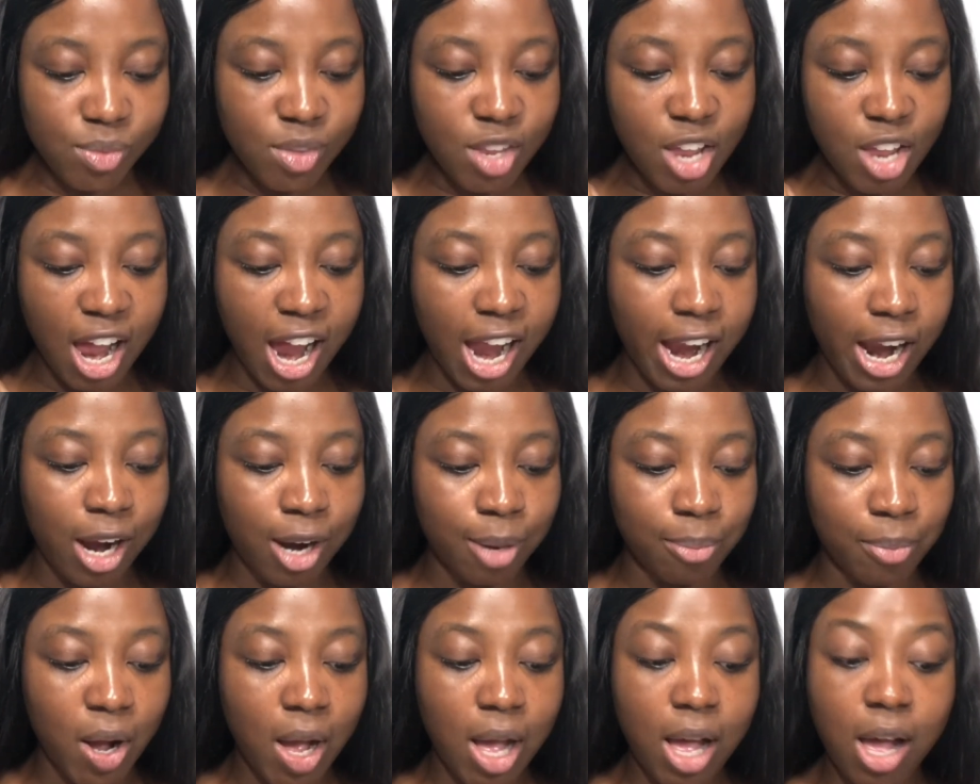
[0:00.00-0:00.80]

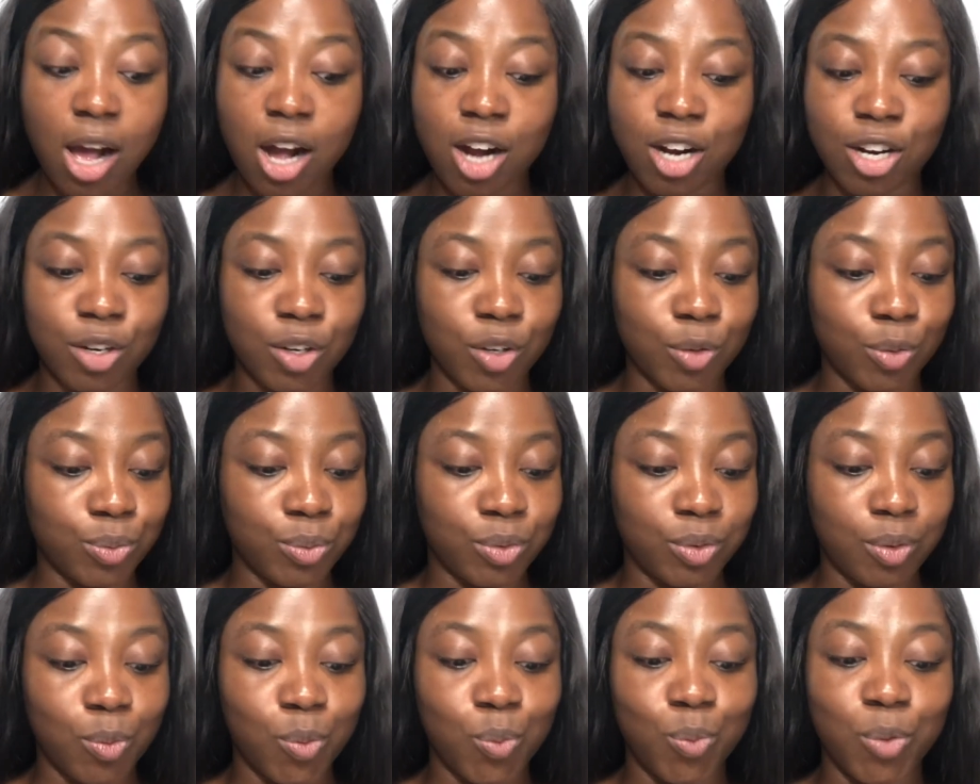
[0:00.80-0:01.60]
Um, her
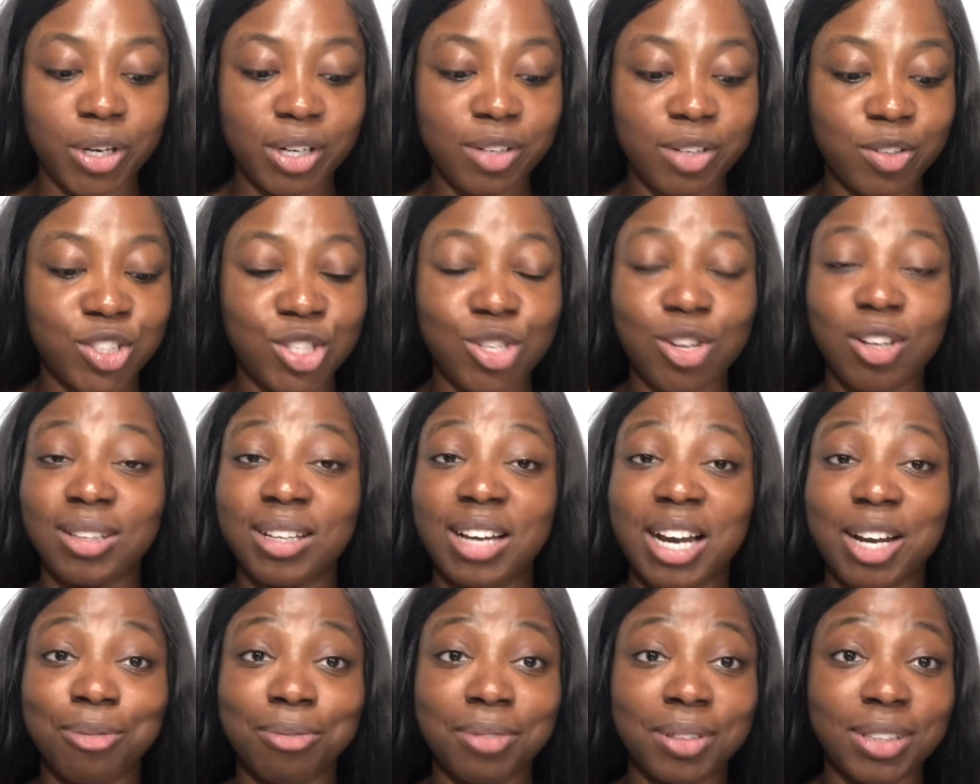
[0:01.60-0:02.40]
one song that
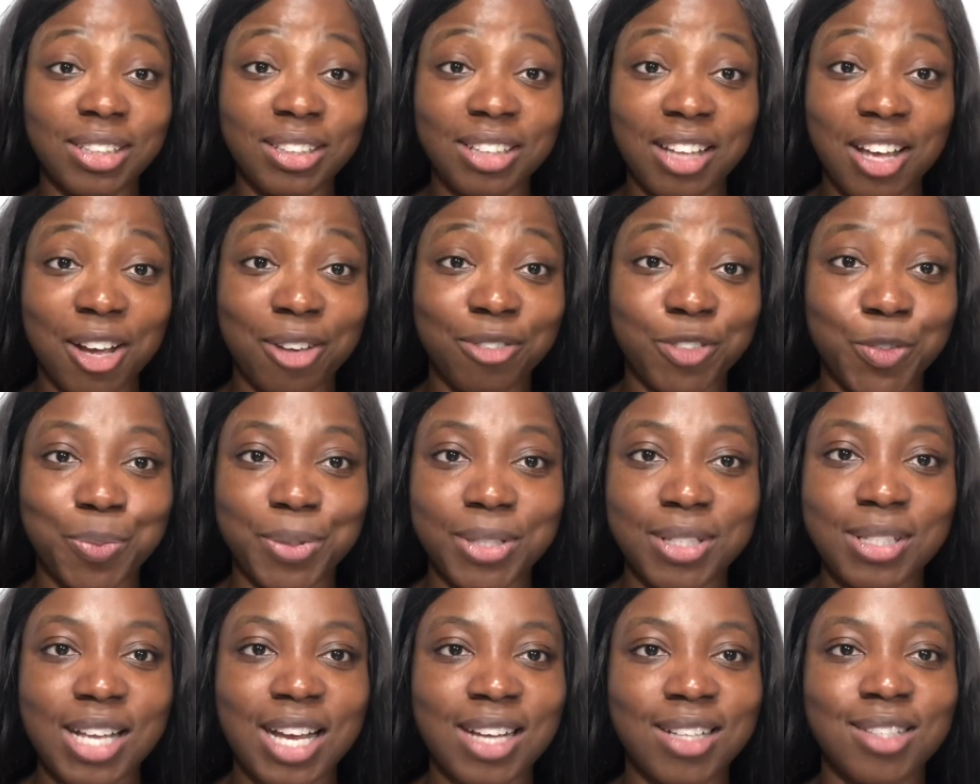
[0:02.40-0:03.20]
I really loved,
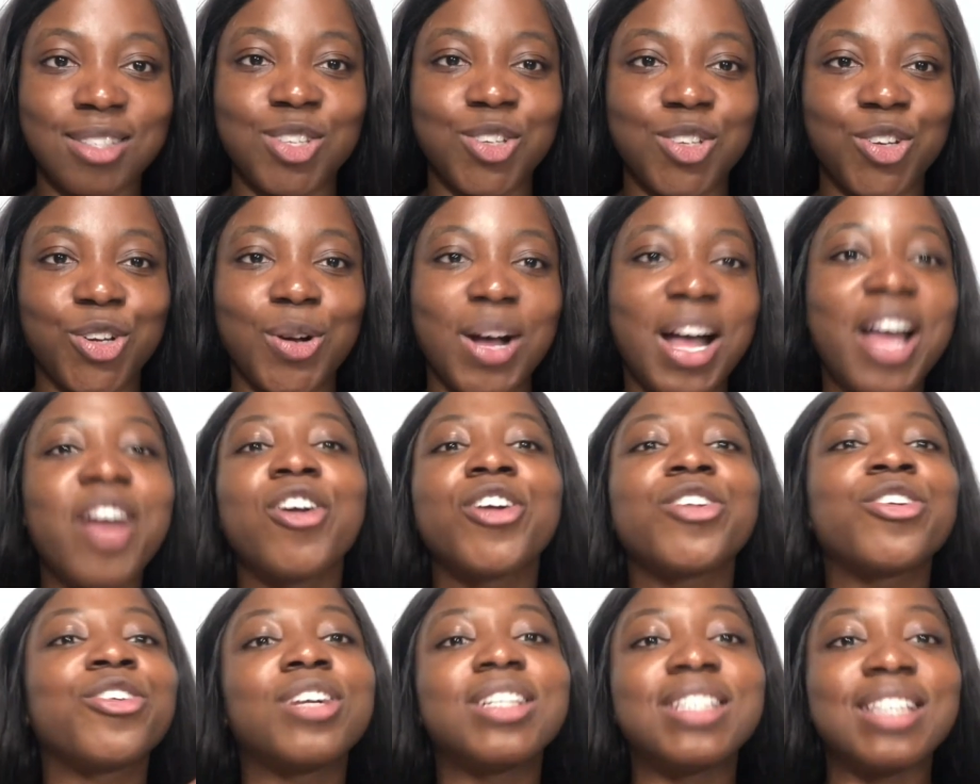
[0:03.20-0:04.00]
besides, you know, I
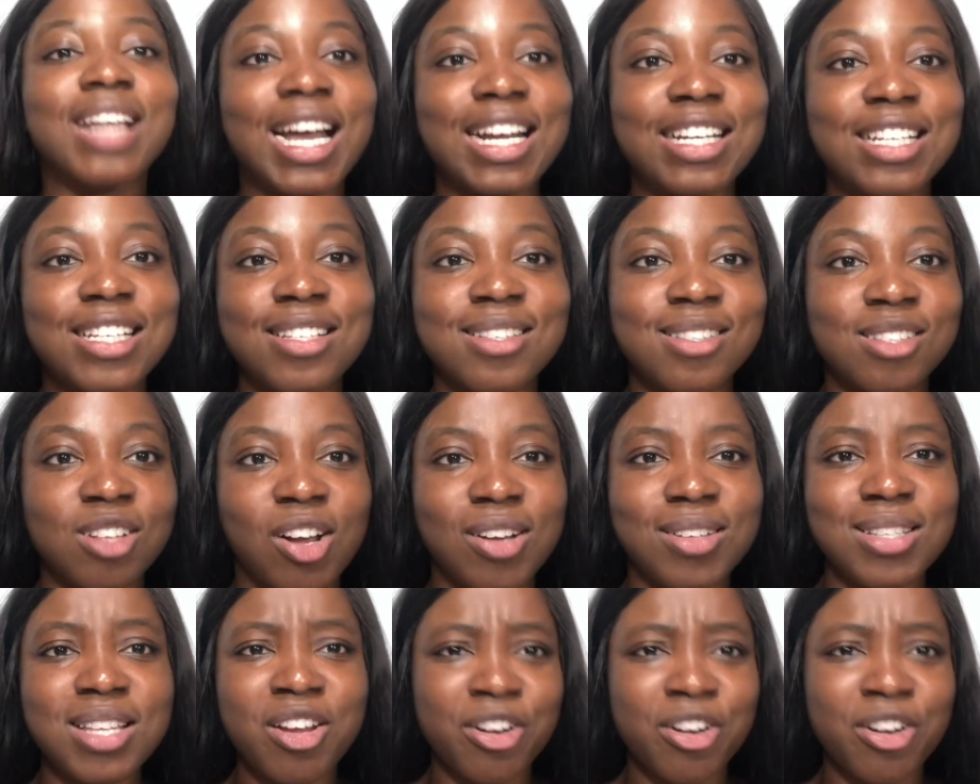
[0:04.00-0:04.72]
heard her in nineties songs.